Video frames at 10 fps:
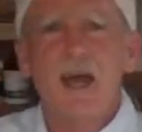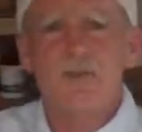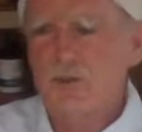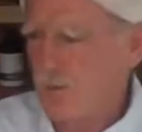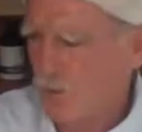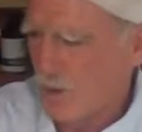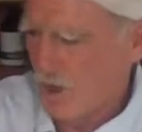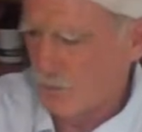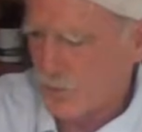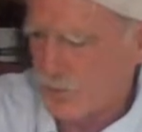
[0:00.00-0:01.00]
have to be
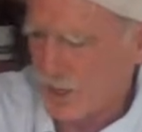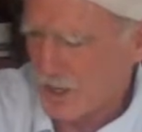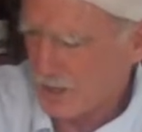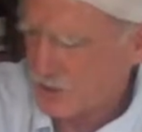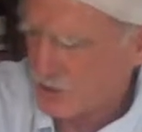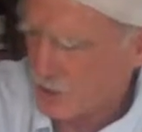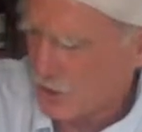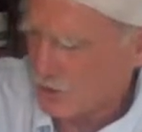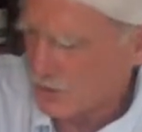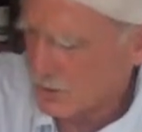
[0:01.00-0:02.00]
well prepared,
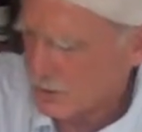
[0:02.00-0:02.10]
so